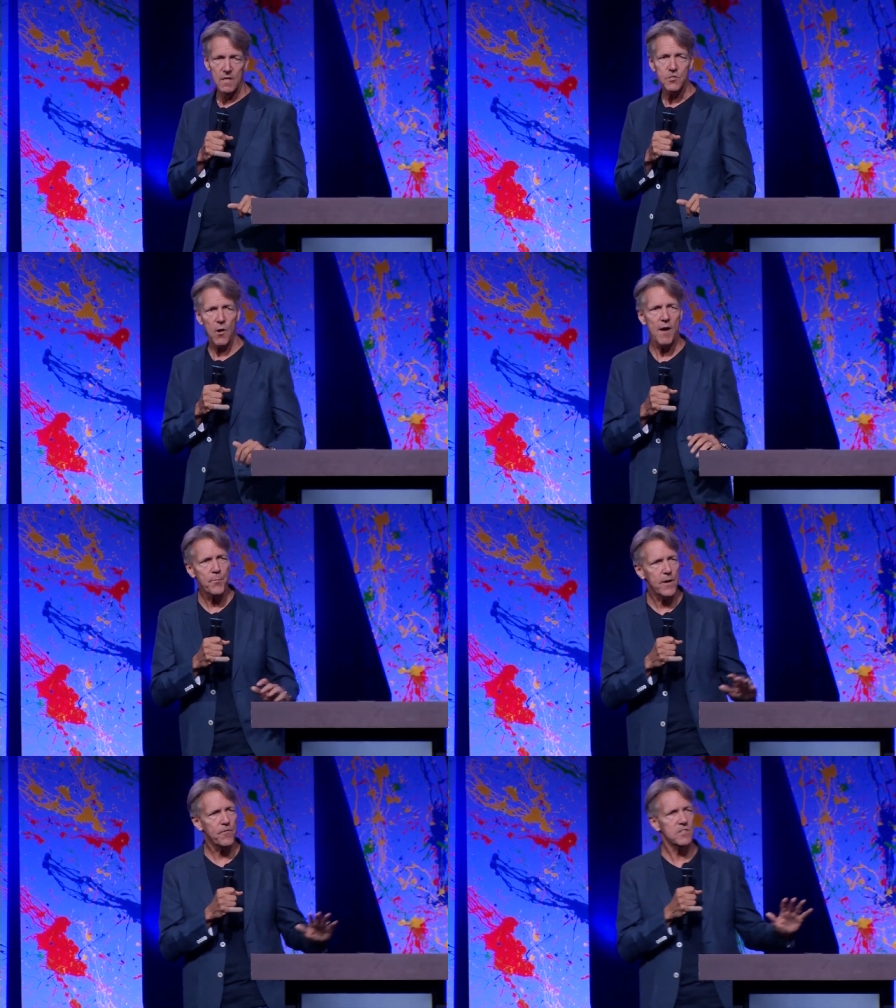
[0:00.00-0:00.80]
So I
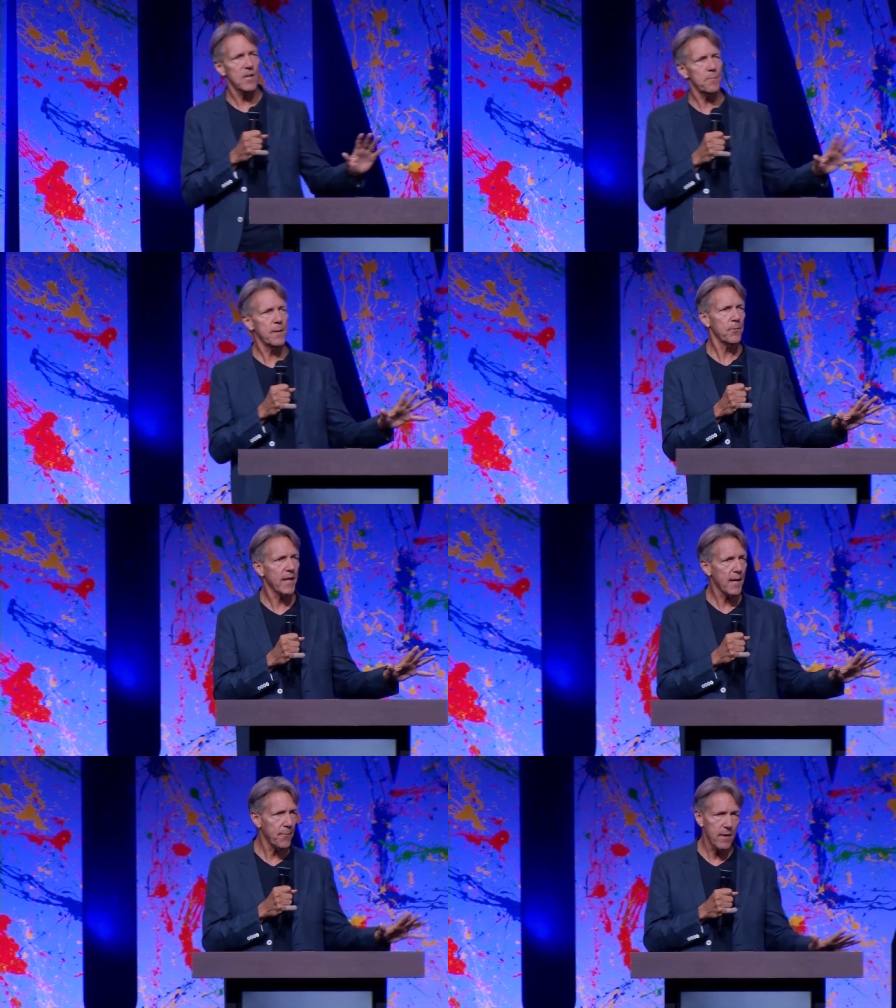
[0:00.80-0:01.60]
prayed for some people,
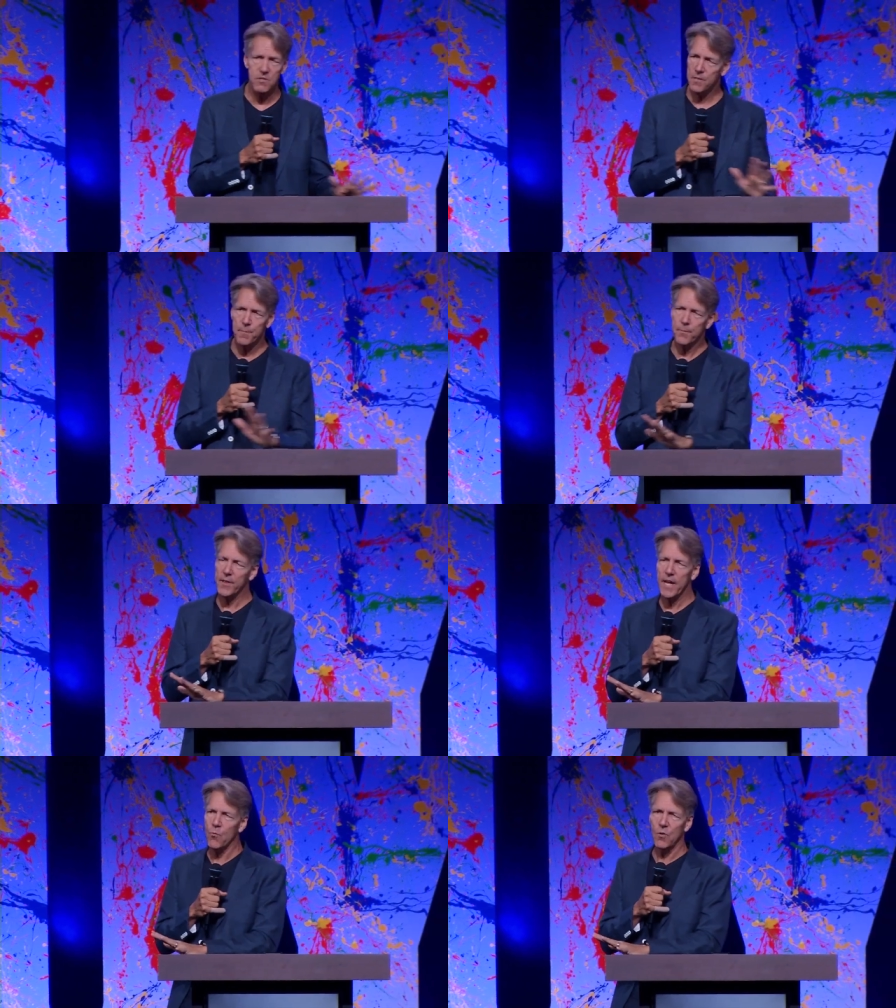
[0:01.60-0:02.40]
they get better, some people,
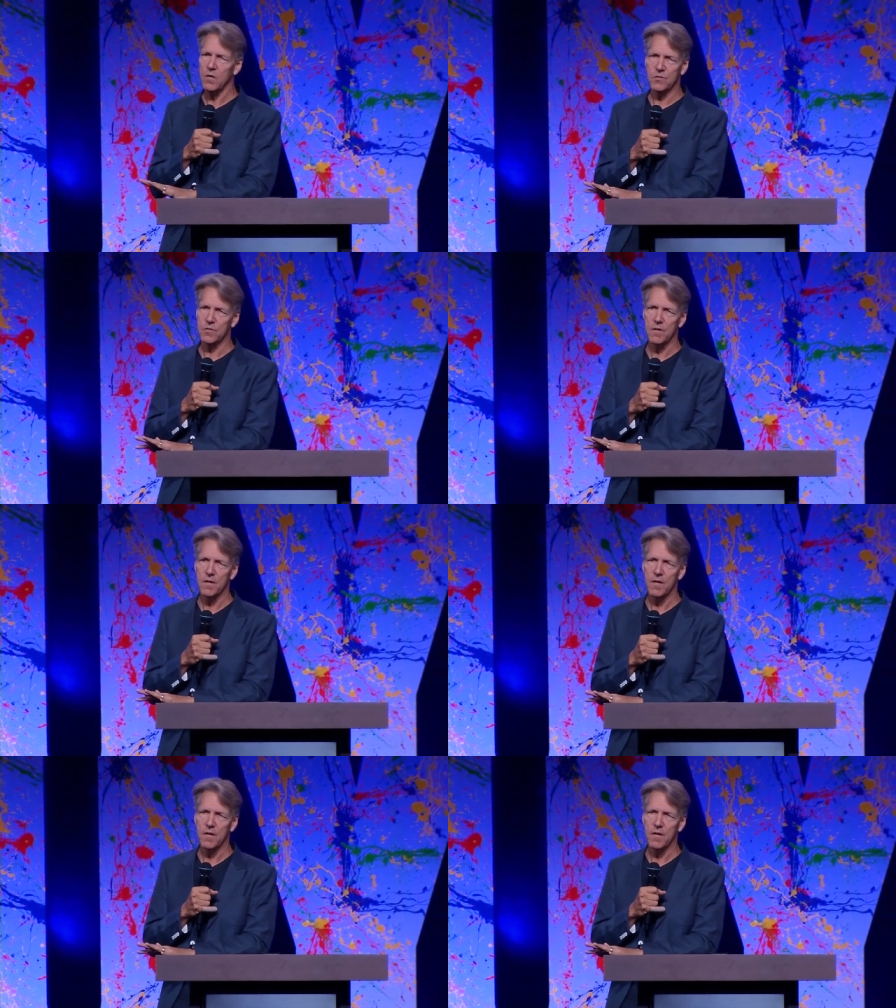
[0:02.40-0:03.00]
they get worse.